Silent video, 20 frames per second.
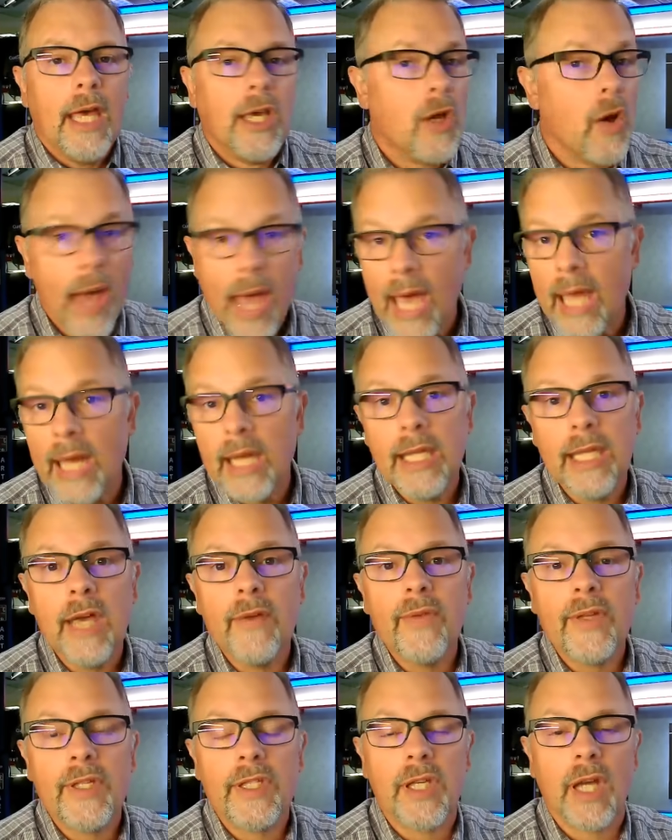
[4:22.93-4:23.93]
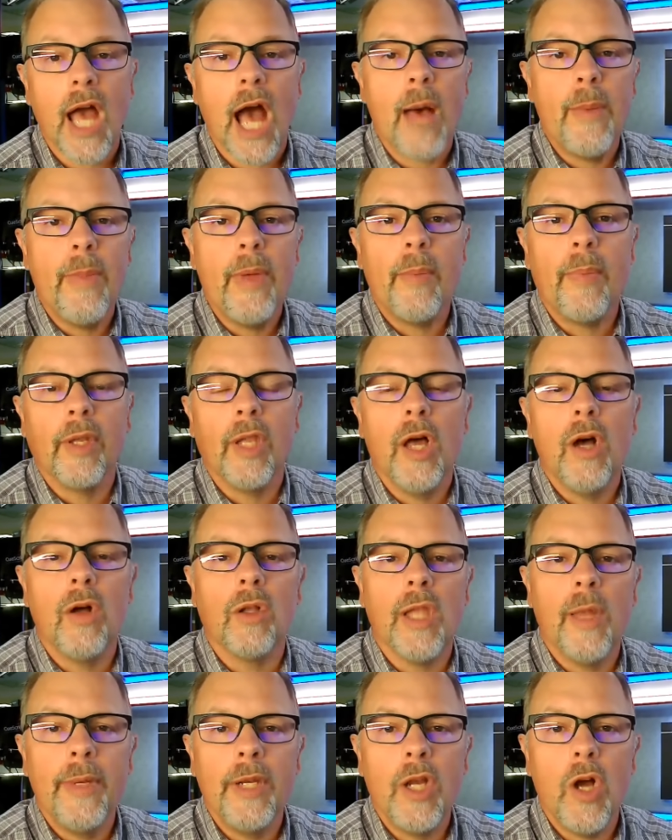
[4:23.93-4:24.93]
Go ahead and give us a comment below.
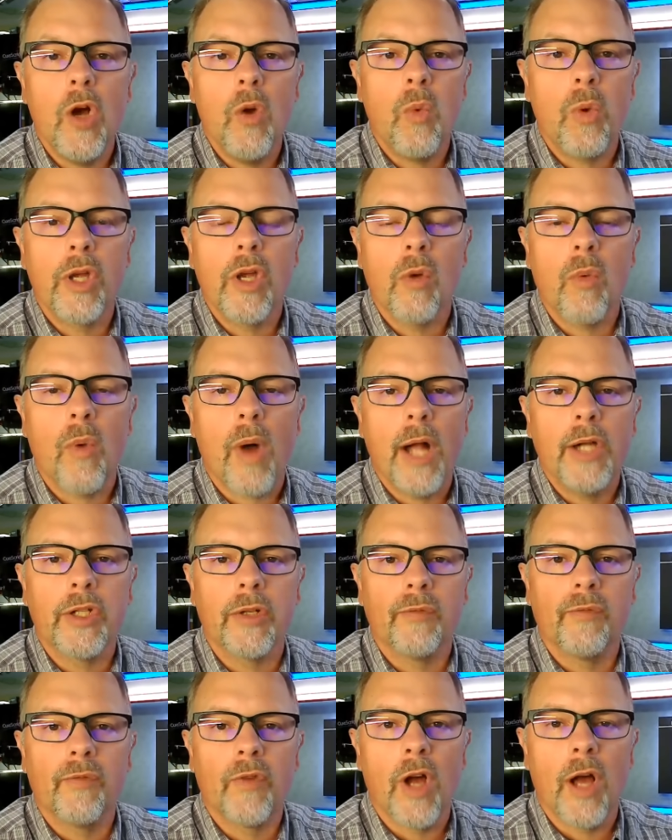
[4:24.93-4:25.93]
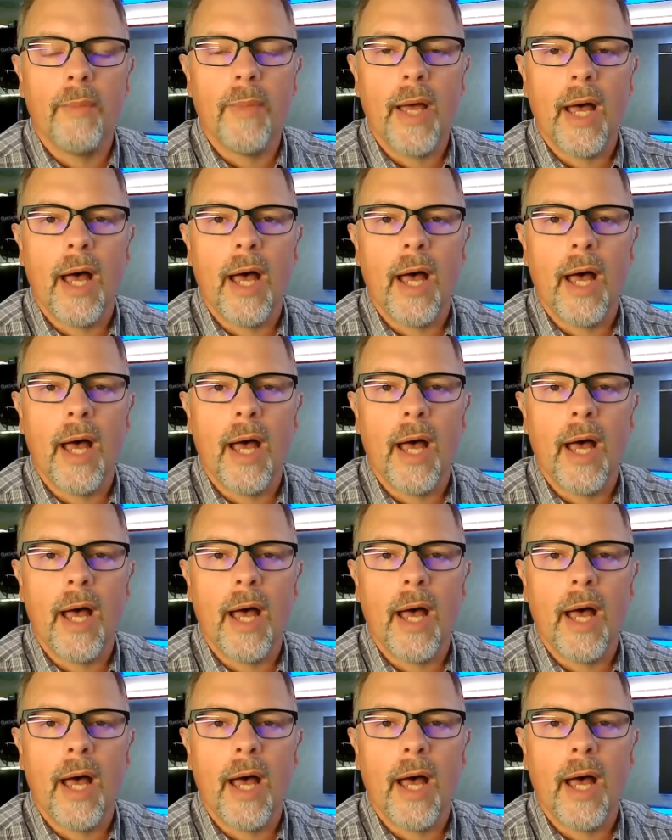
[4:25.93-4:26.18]
Let me know where you're watching from.